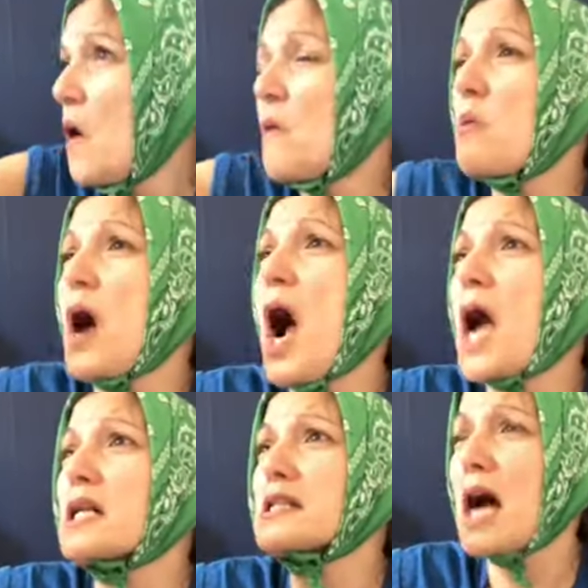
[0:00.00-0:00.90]

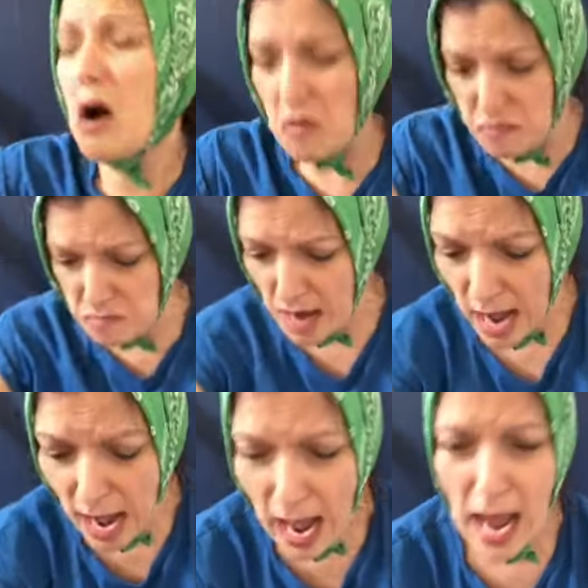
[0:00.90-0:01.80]
wise old
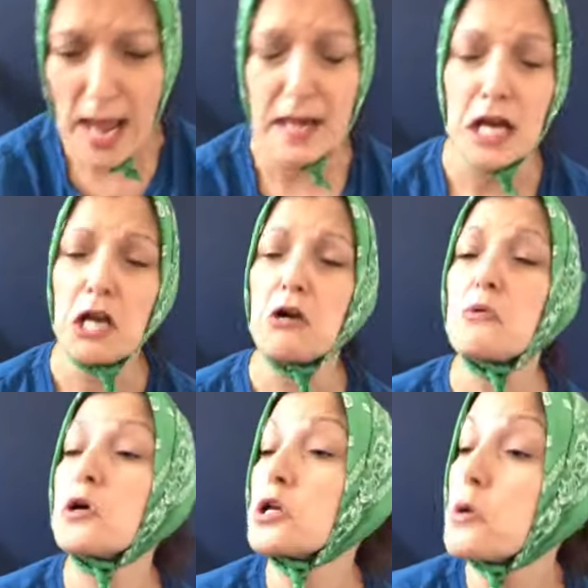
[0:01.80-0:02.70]
man,
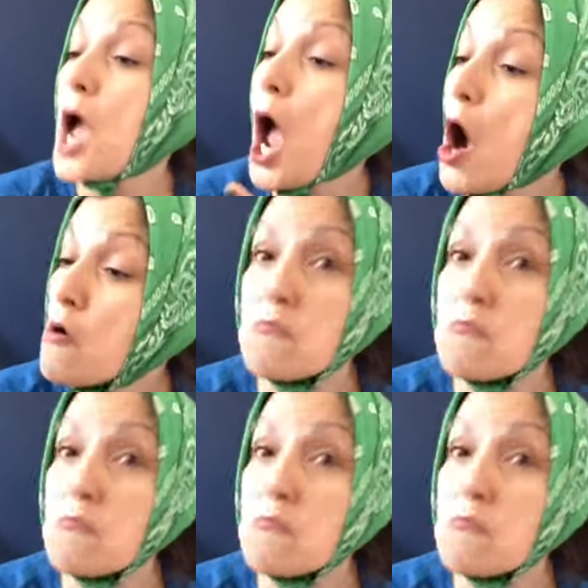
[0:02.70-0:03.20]
will you help?